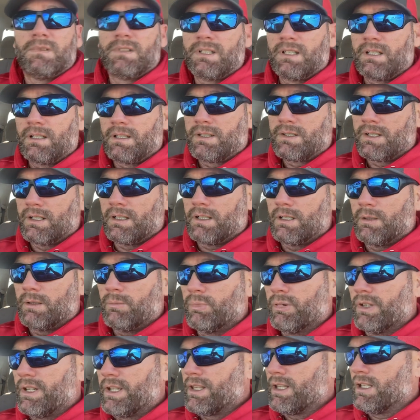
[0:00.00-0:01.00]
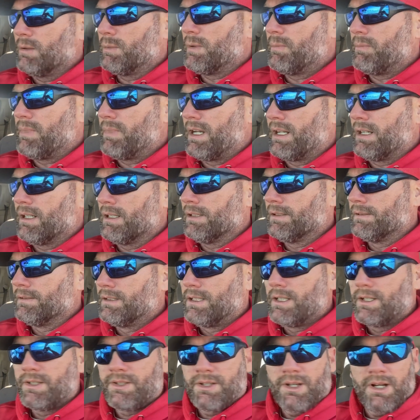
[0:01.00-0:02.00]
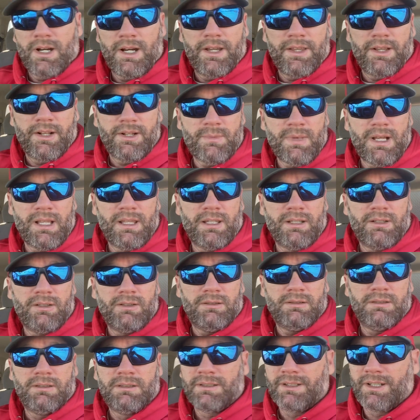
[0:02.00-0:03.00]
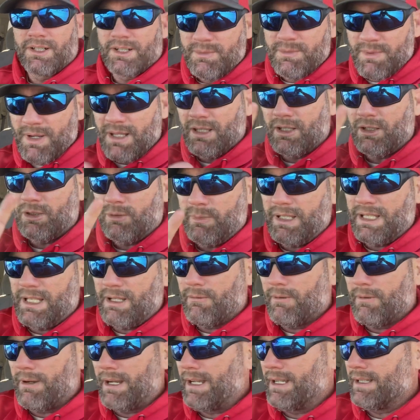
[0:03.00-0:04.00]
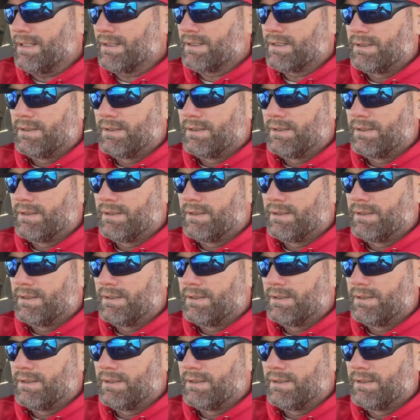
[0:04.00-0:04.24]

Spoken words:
Starting to breathe a little bit better. Sorry, there's my little mini rant.